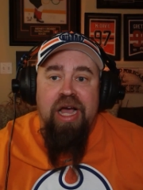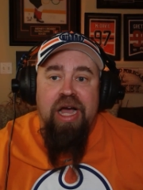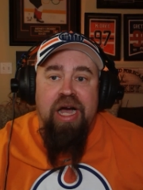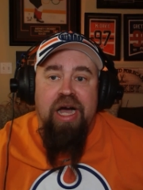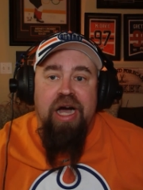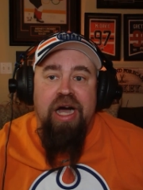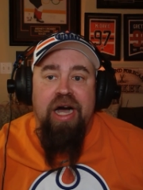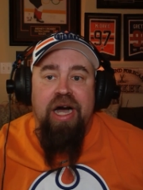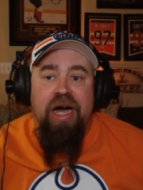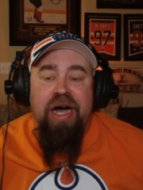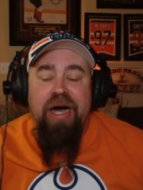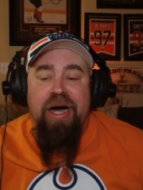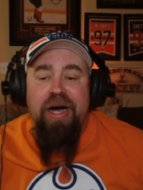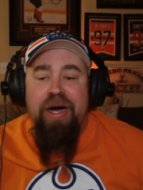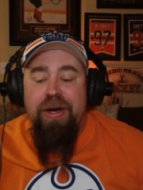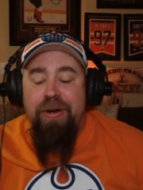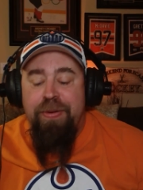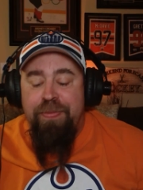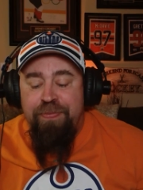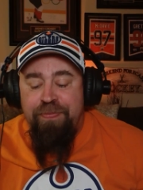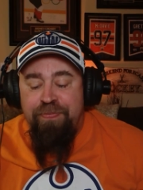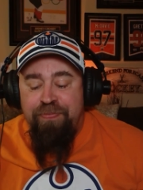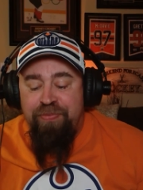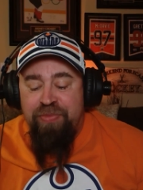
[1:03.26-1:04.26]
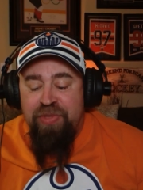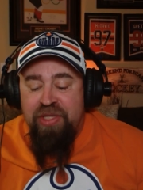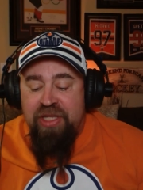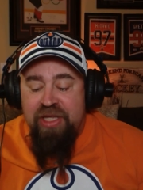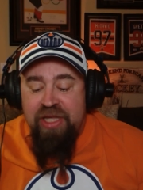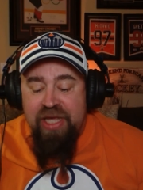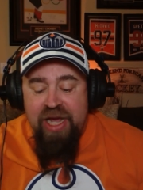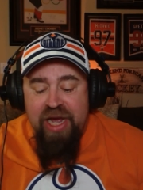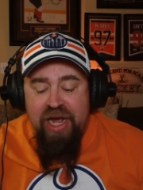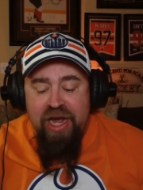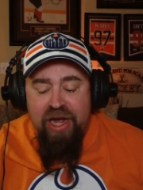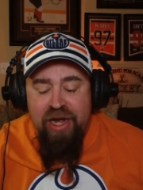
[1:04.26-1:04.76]
Um,
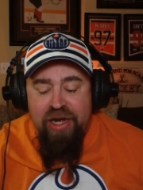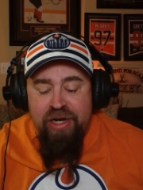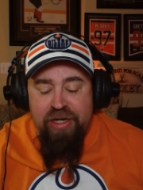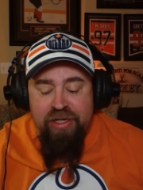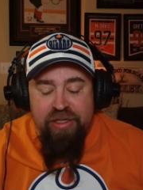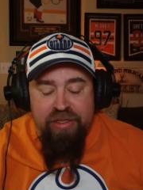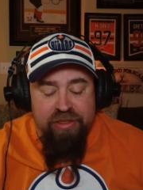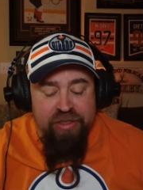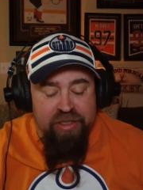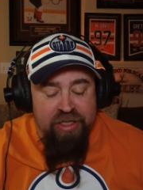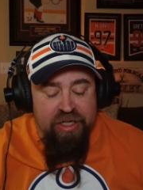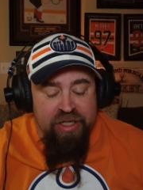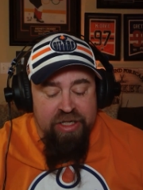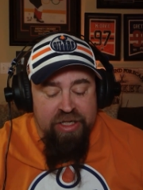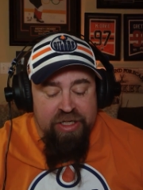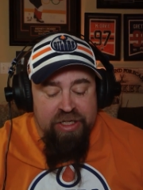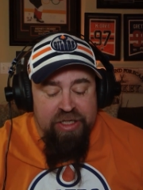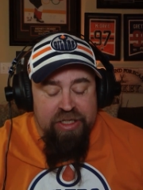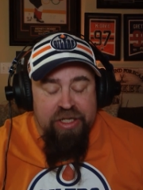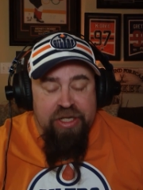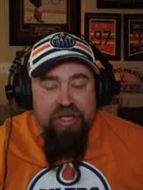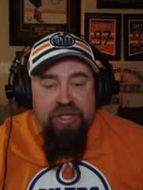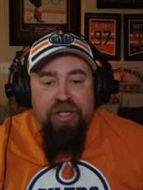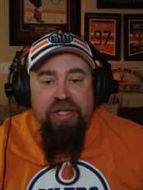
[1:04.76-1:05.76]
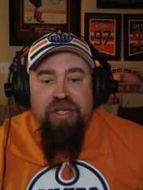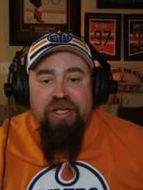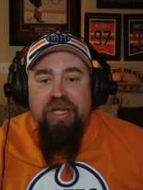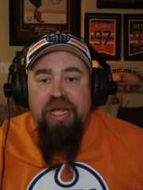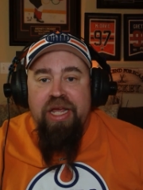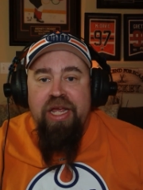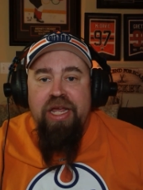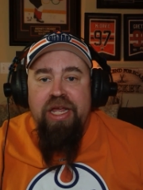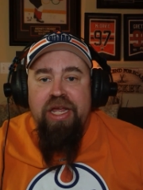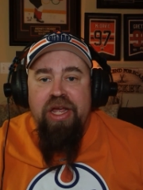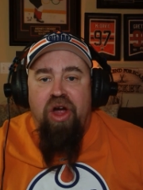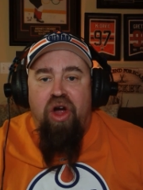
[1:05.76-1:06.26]
yeah,
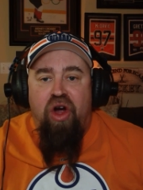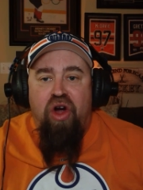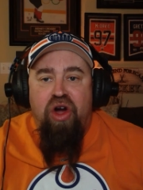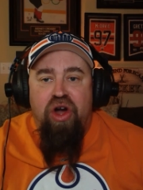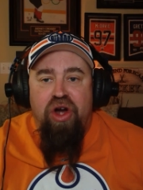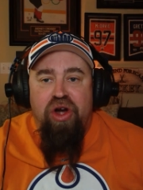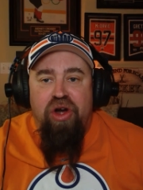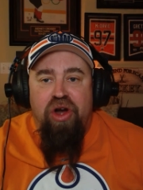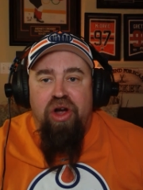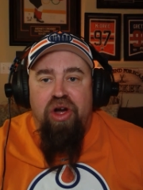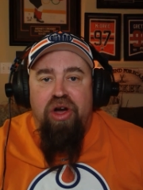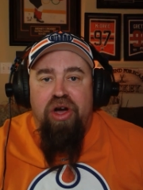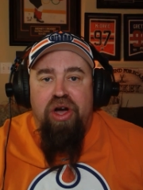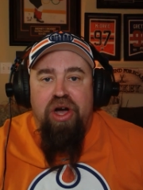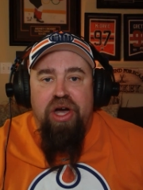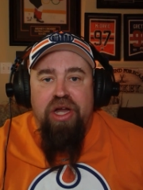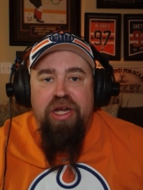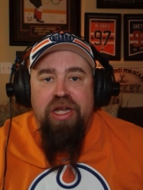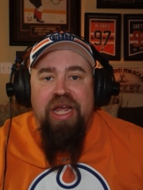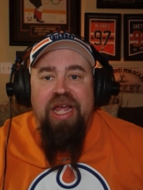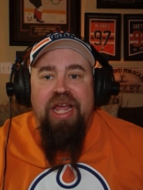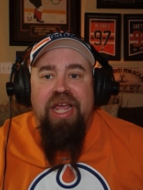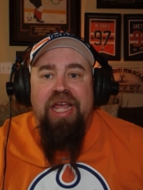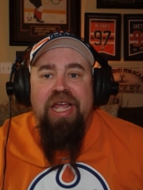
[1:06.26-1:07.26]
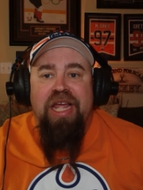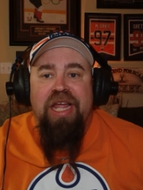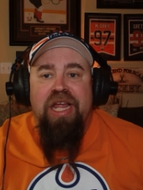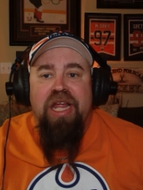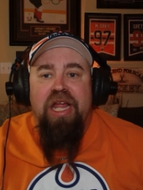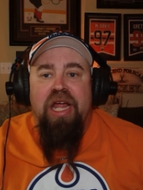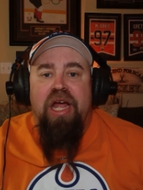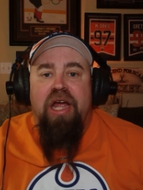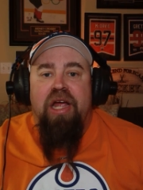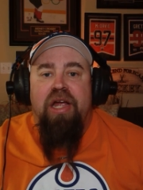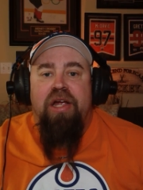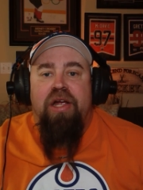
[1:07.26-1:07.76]
they are on
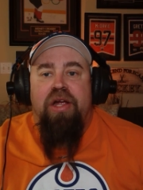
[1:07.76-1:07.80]
a